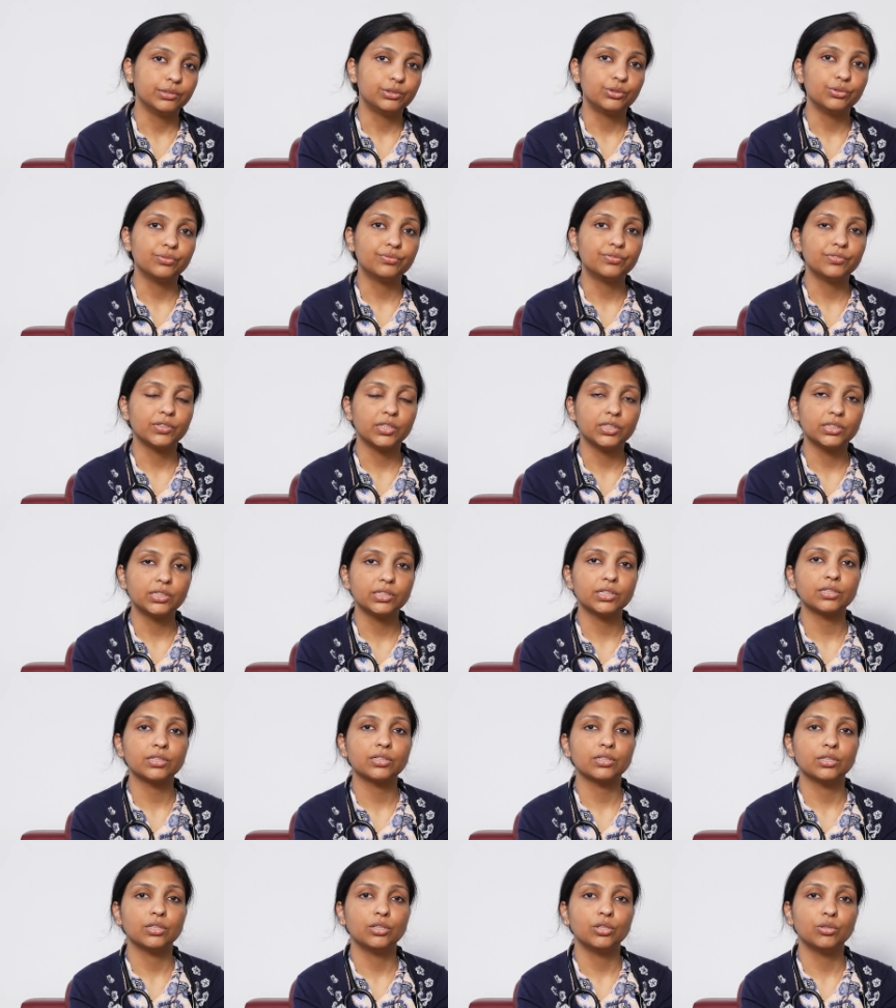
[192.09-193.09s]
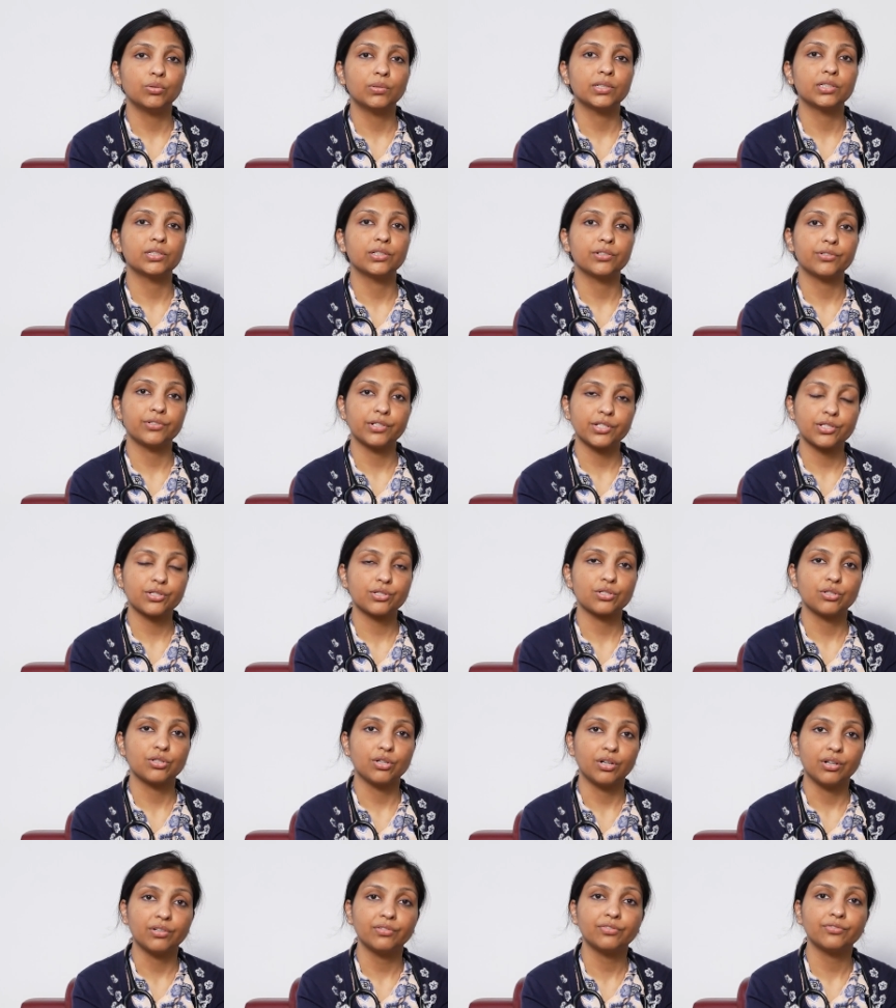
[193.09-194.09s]
to further lower the
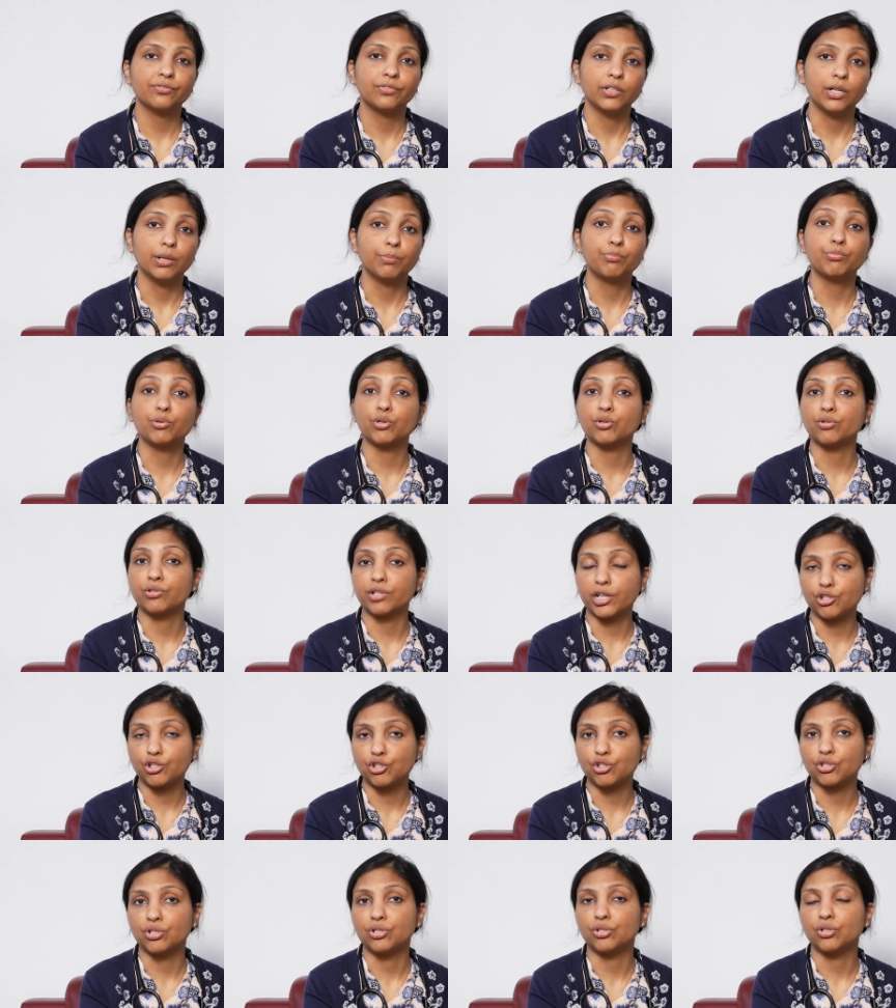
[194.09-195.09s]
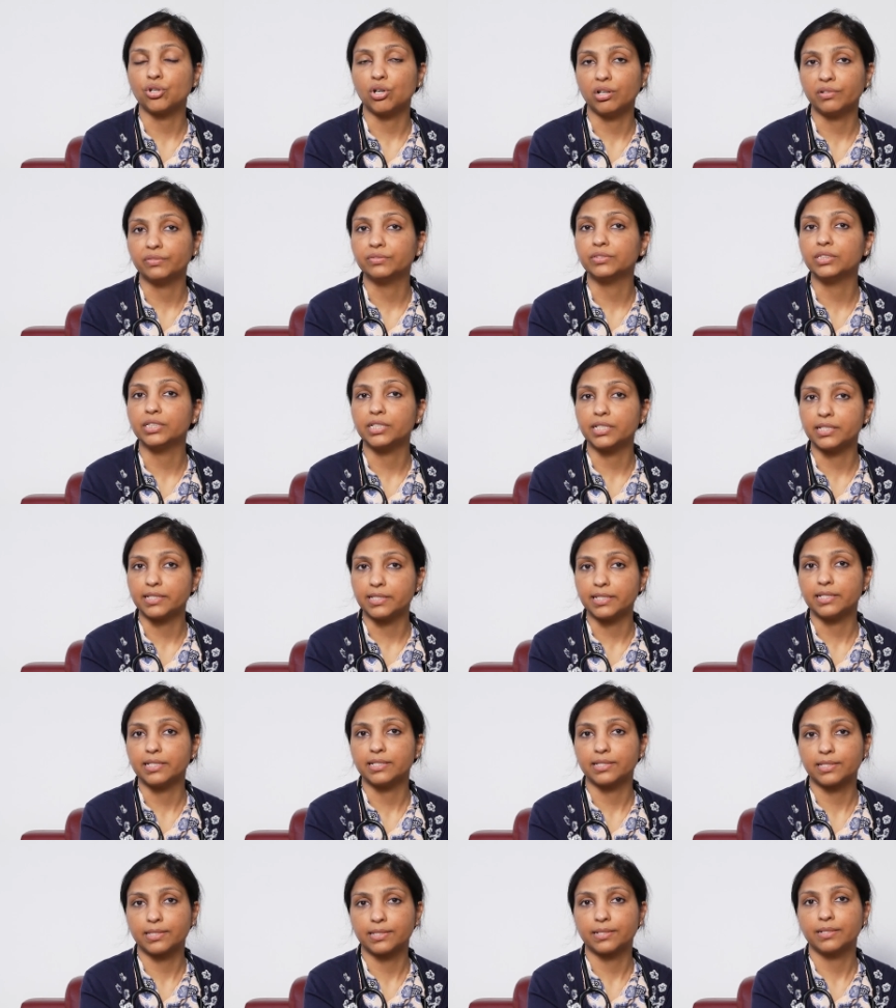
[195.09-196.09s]
risk of progression of the
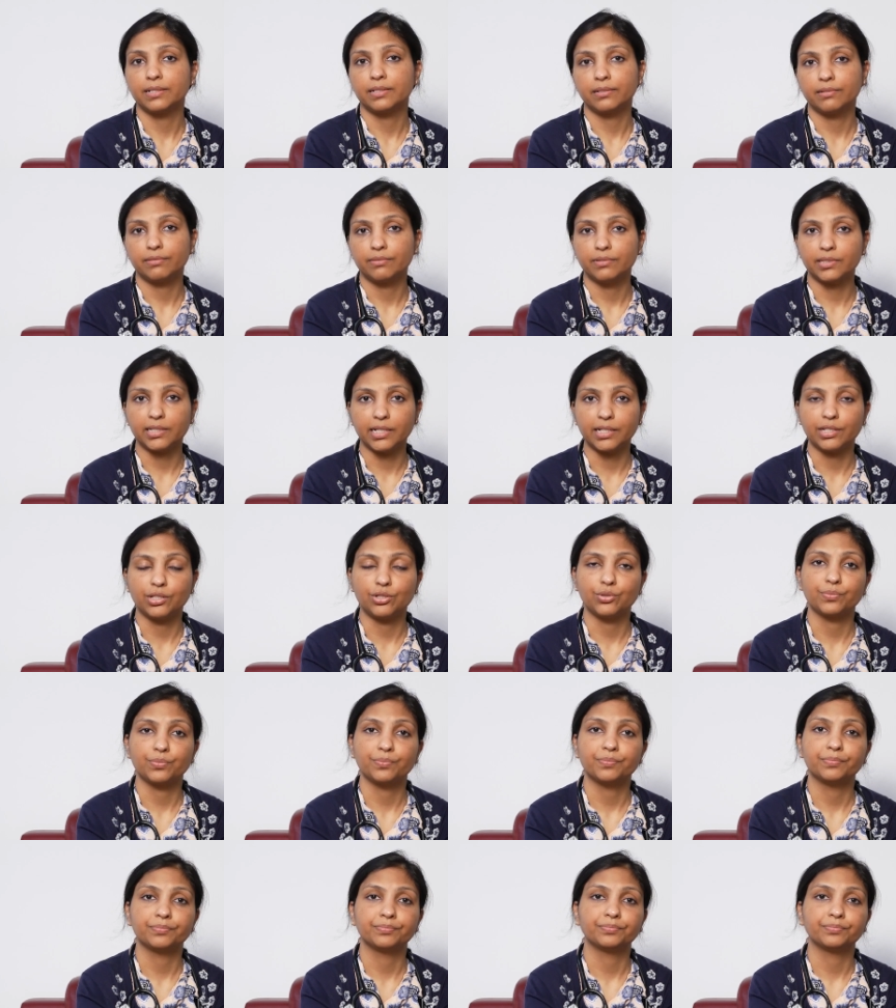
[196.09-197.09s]
disease. Thank you.